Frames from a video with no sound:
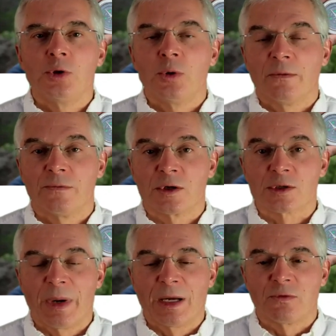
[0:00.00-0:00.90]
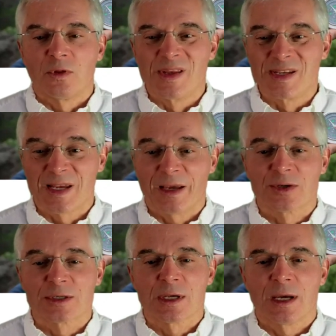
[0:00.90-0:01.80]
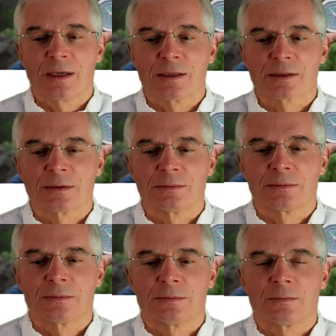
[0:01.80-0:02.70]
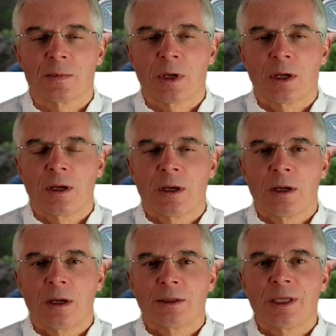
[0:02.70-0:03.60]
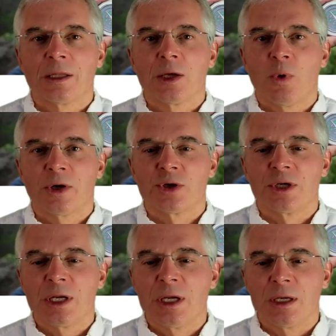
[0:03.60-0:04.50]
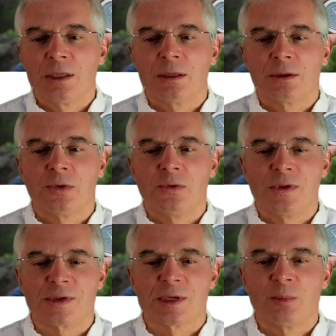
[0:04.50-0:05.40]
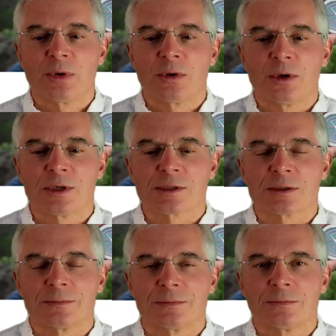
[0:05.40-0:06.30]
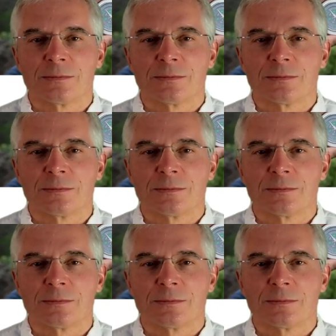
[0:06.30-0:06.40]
do our first mindfulness exercise, tell you what you need to do the Simple course,